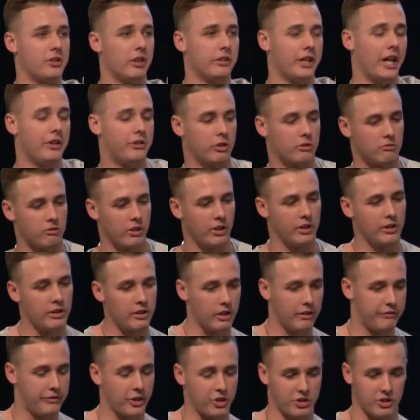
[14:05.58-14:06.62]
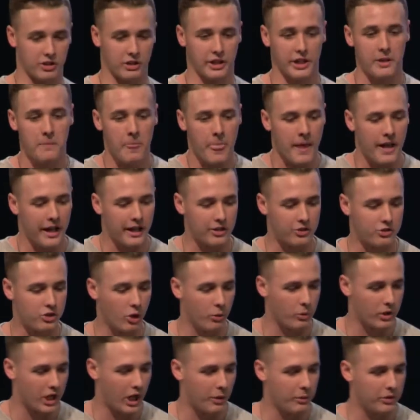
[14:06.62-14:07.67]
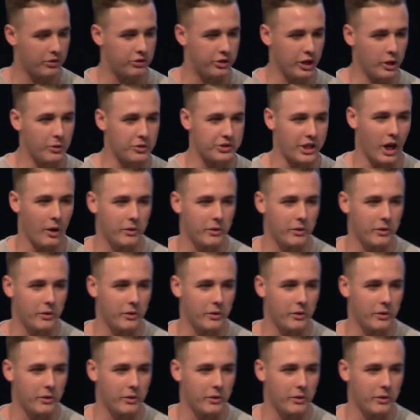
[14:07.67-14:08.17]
a day to run efficiently. And so what I would do is I